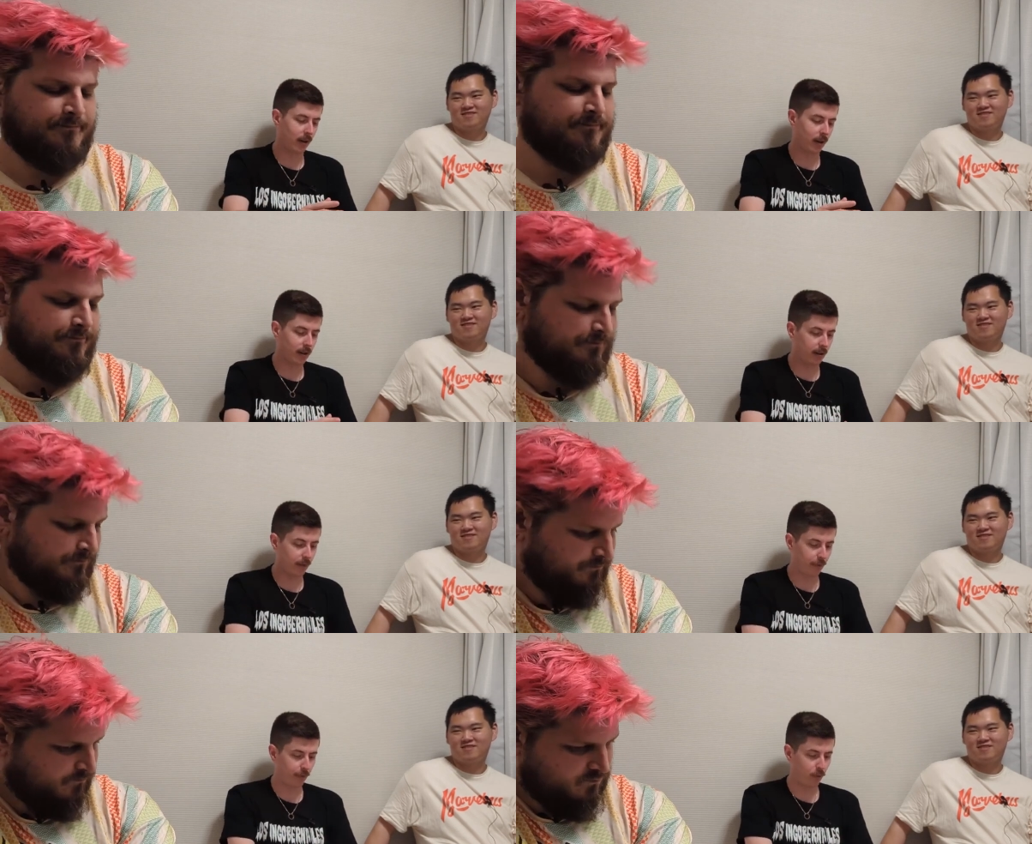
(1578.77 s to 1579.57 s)
Speaker 1: Uh, your
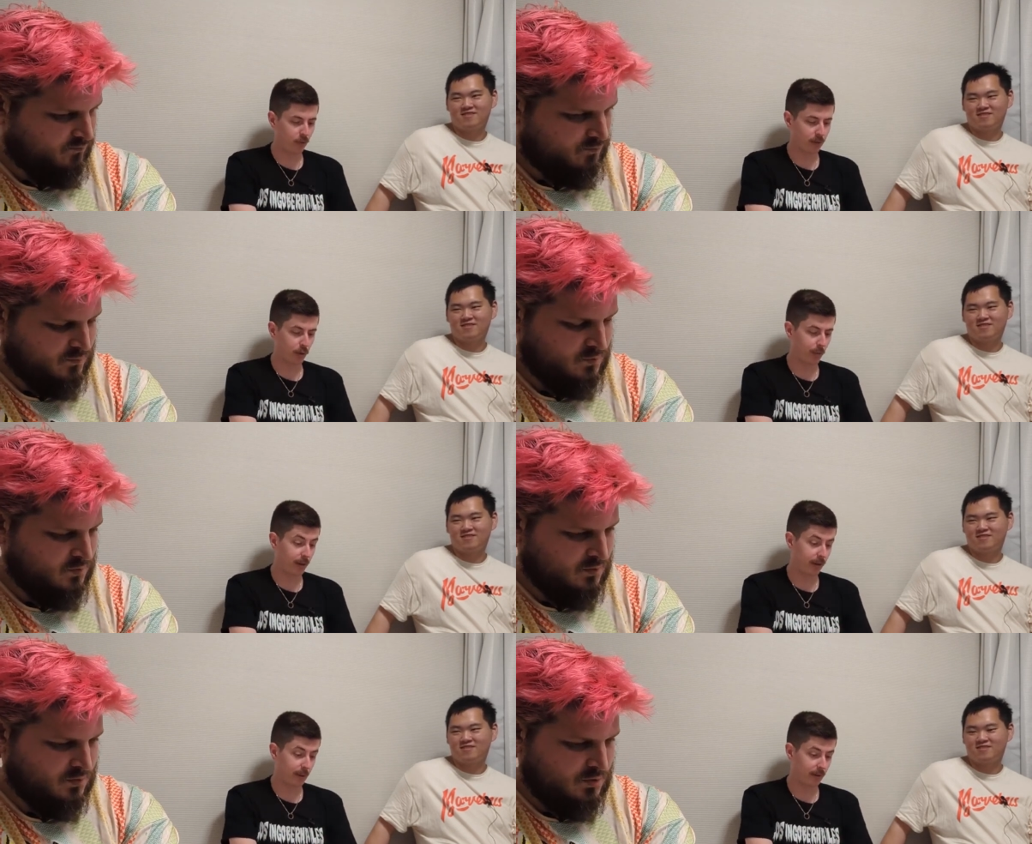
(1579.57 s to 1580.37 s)
level fours, I'm
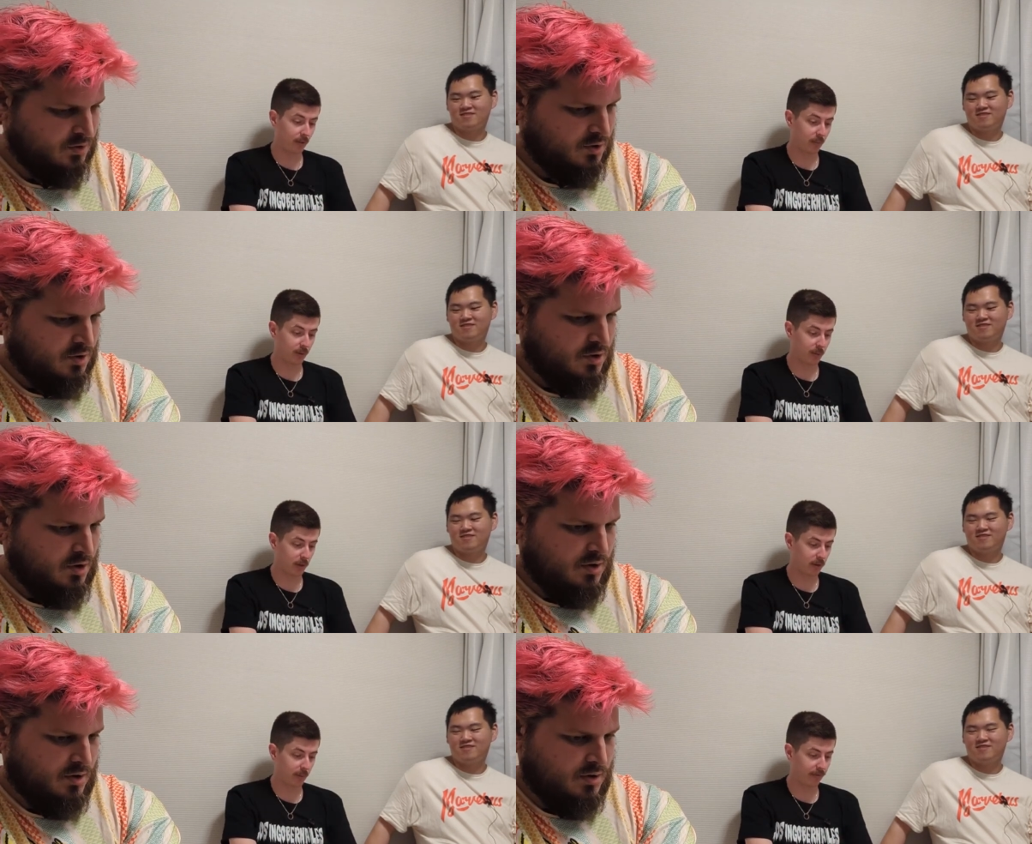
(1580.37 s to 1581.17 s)
assuming, are going to be a normal
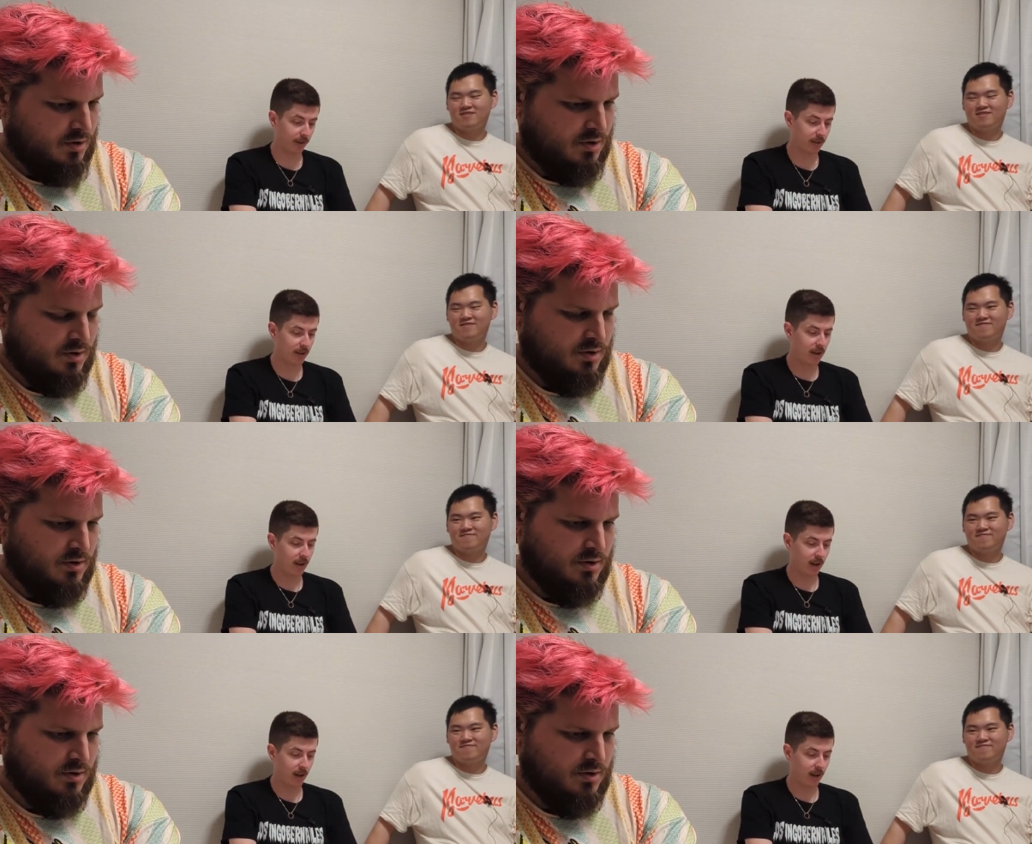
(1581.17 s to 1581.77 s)
special summon effect.